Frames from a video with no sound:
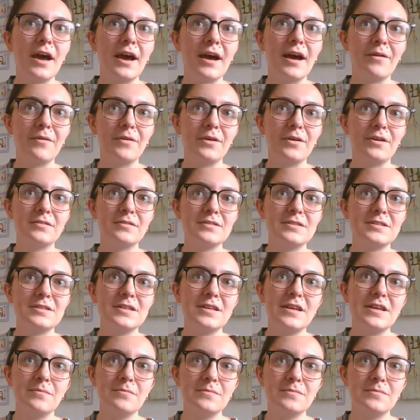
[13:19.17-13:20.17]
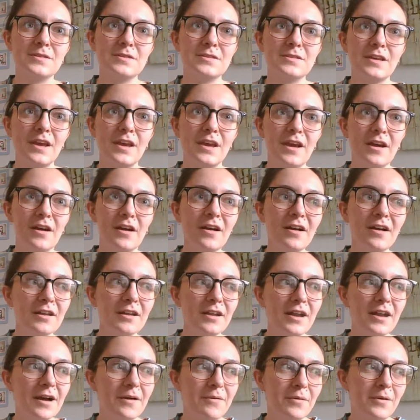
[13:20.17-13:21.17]
our team Sierra and
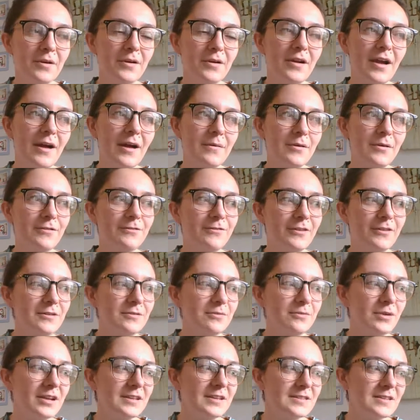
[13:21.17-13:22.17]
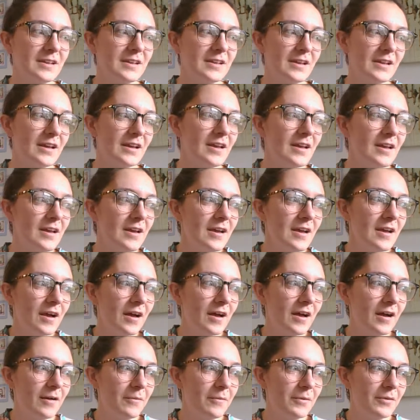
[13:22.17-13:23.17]
how we're how we're fundraising
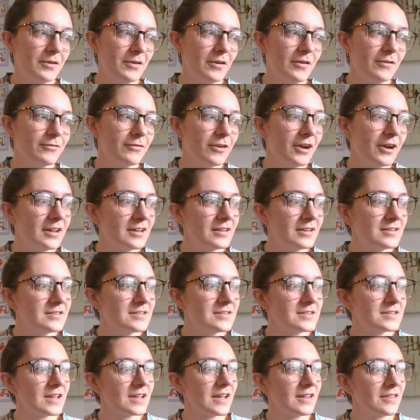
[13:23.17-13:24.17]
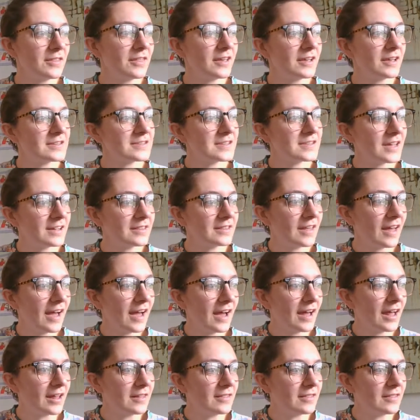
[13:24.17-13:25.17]
uh, with our friends and things like
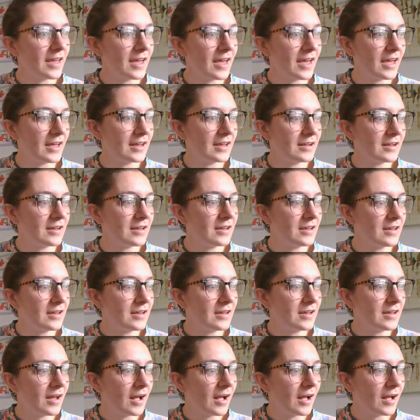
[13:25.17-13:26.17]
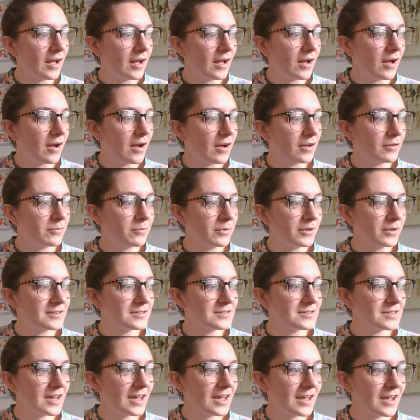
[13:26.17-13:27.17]
that. And then on
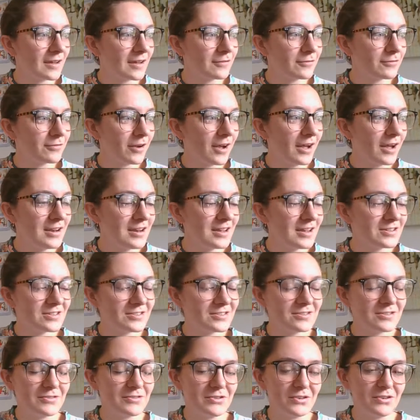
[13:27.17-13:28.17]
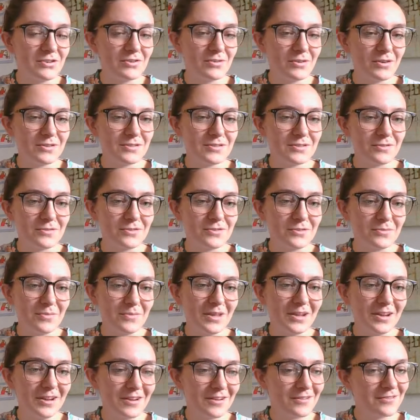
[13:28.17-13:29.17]
Wednesday and Friday, just tune into our social
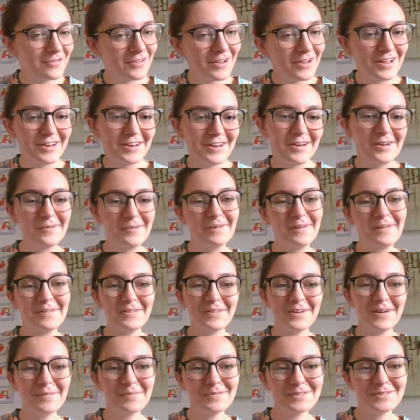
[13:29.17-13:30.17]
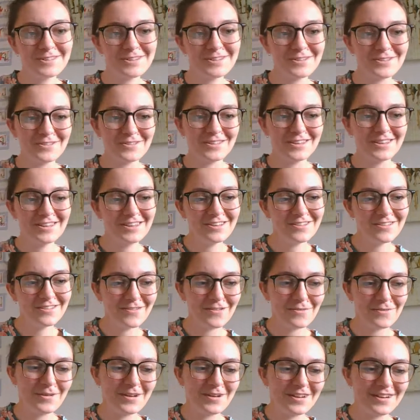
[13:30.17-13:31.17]
media to find out what we're up to. Thank you,
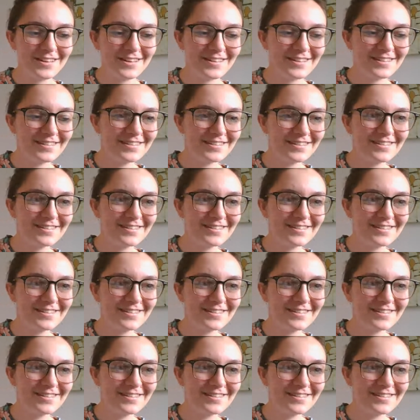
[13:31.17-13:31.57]
everybody.